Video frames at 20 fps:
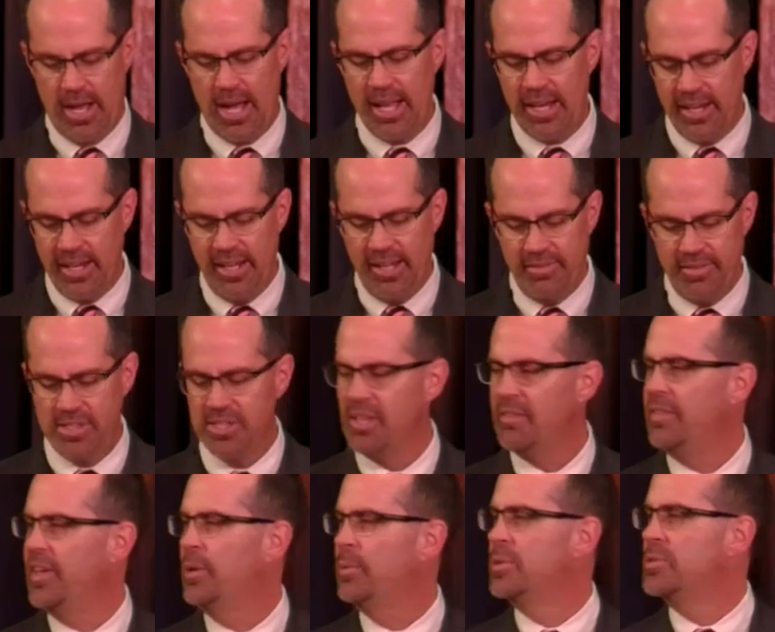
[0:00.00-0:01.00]
I live as
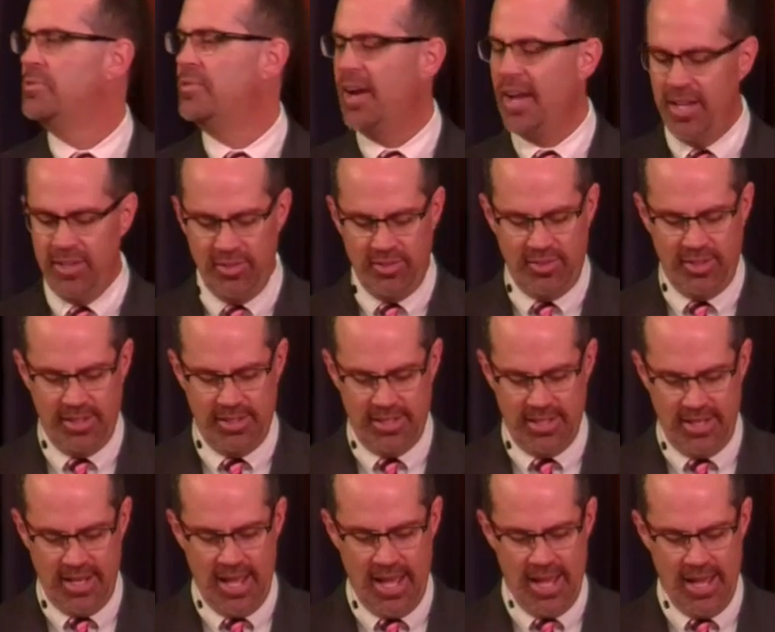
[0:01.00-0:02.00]
if he was raised
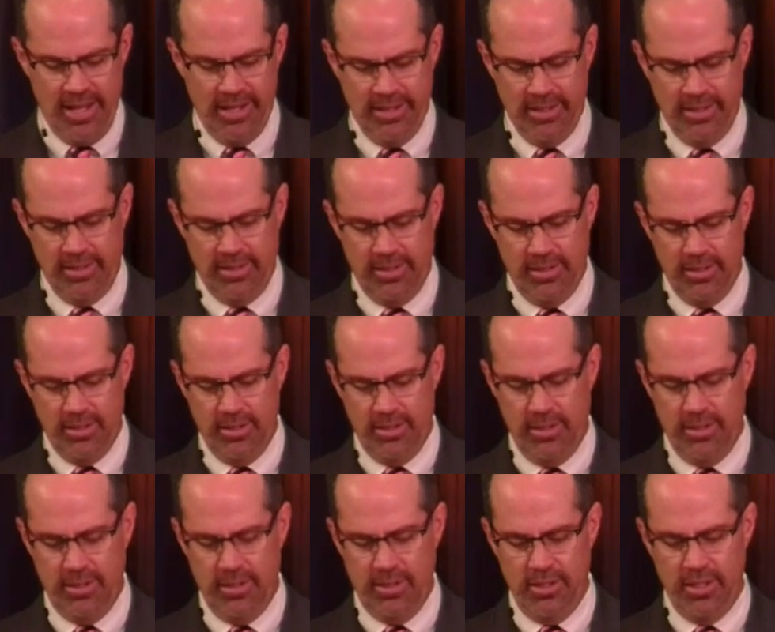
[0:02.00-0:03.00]
today
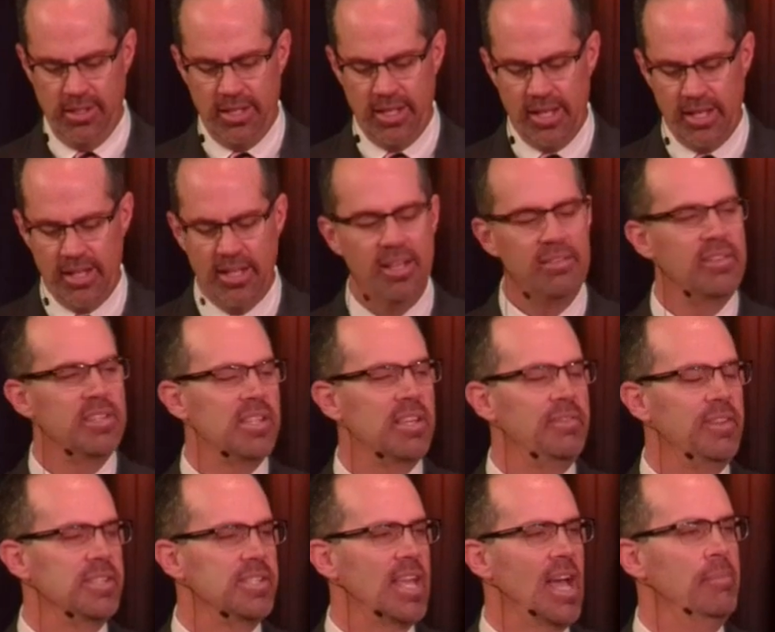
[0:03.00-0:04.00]
and I live as
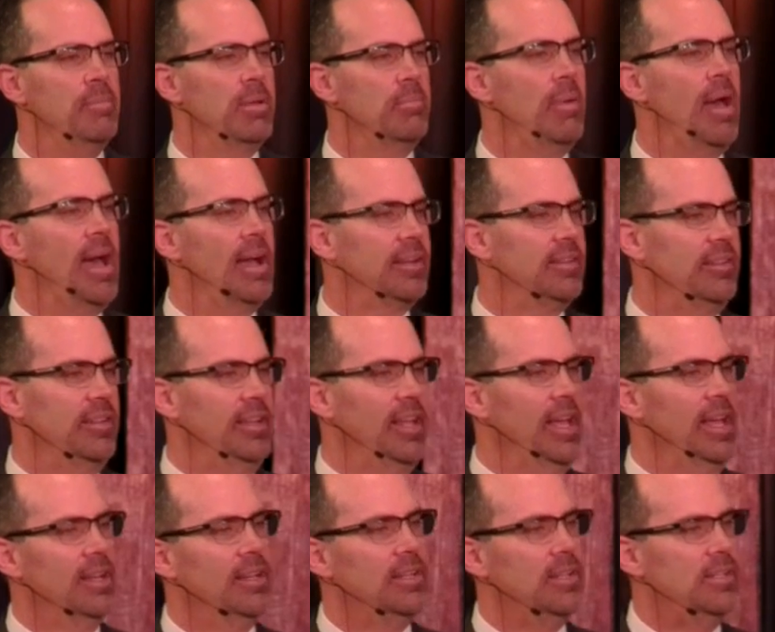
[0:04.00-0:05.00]
if he's coming back today.